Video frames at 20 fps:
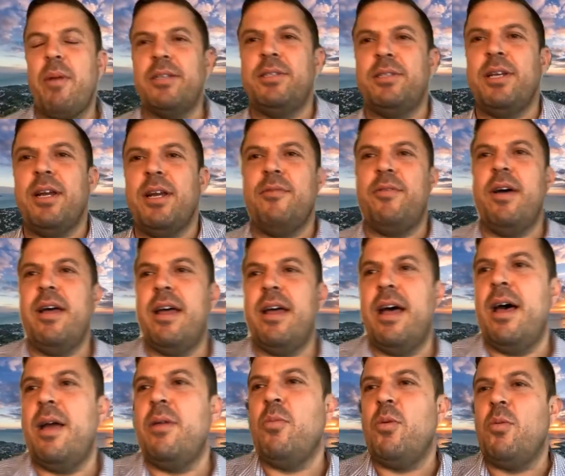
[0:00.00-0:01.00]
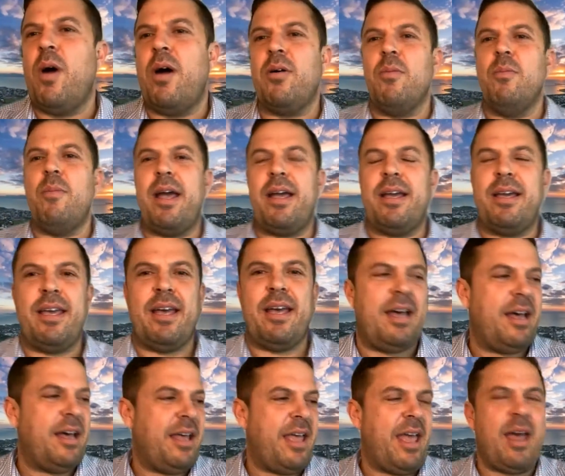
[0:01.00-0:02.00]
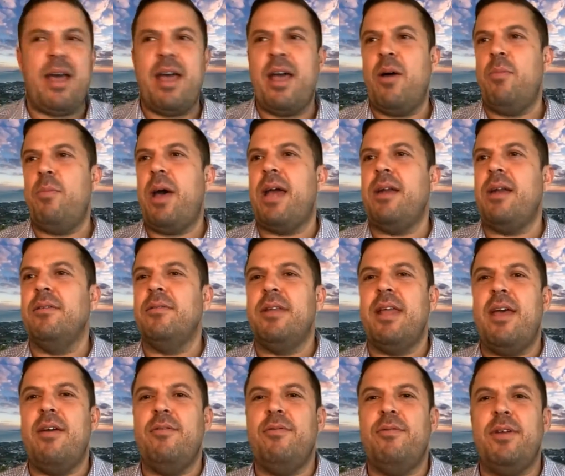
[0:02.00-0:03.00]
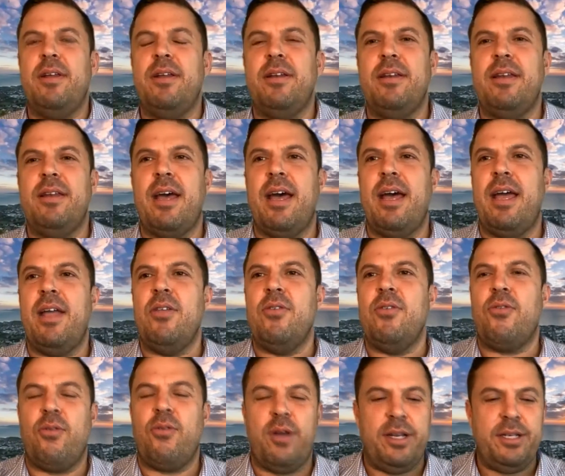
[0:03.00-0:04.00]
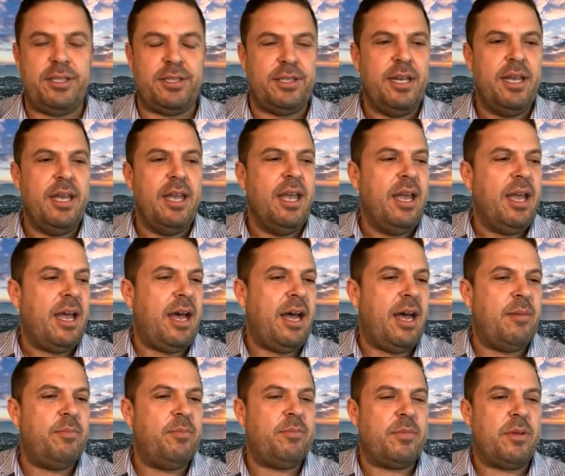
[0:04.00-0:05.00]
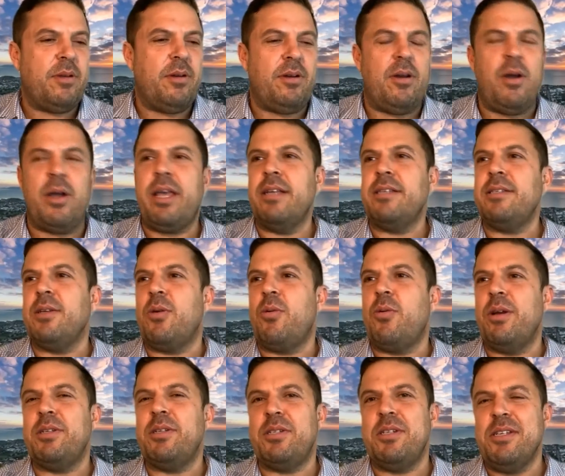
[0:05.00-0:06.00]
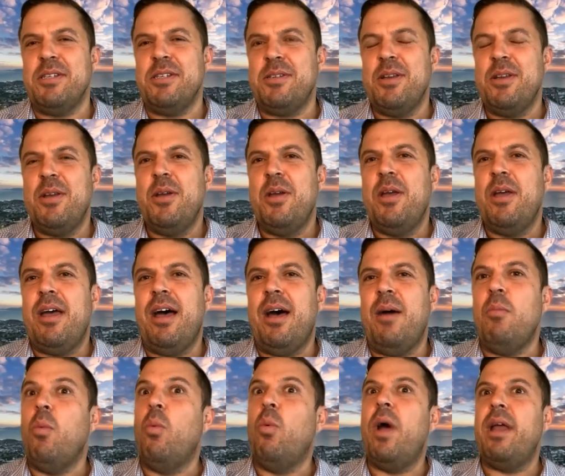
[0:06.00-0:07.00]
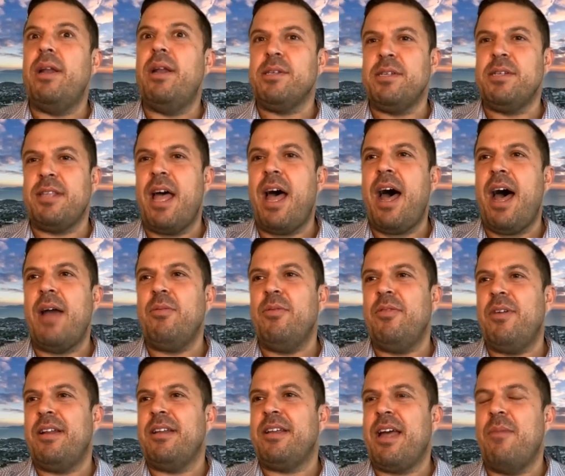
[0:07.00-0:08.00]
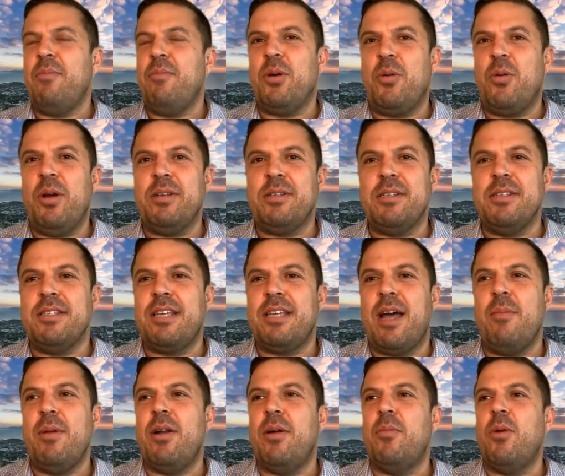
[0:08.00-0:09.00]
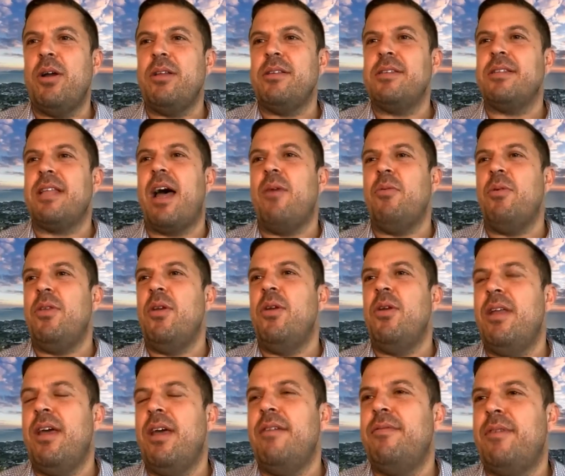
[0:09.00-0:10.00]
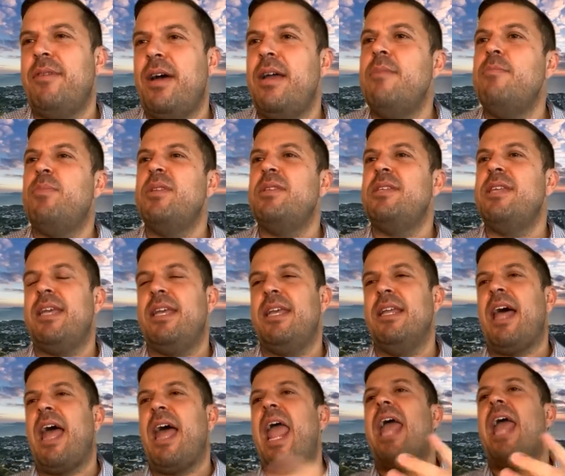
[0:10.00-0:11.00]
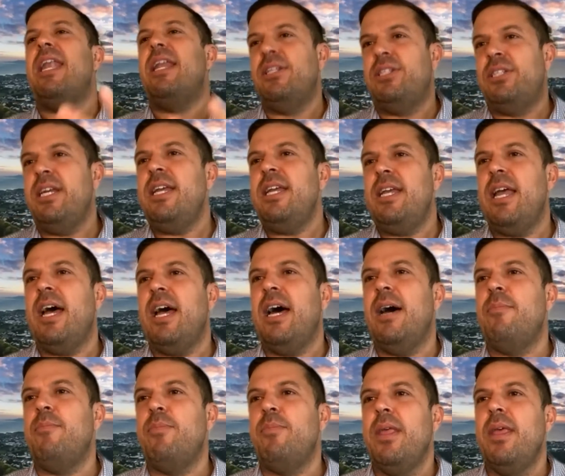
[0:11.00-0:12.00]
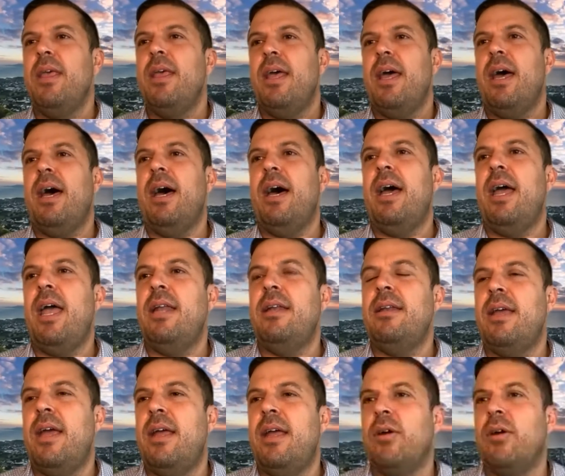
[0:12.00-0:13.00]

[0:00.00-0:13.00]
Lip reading: Jennifer. And we welcome back our panel, Nev and Trish. I guess the question is where to start. We've had a couple of questions come in. I might start with you, Nev, in particular energy and I